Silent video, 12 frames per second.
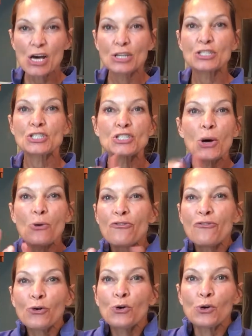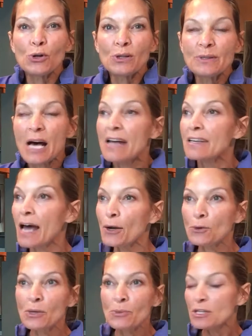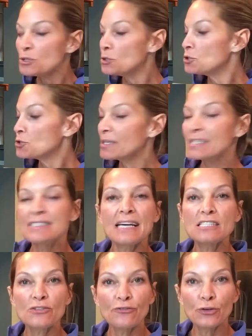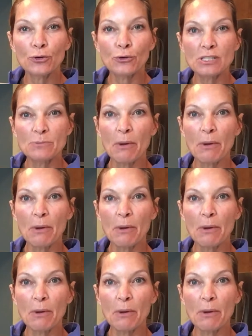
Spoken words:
so full, not only with nutrient-dense foods,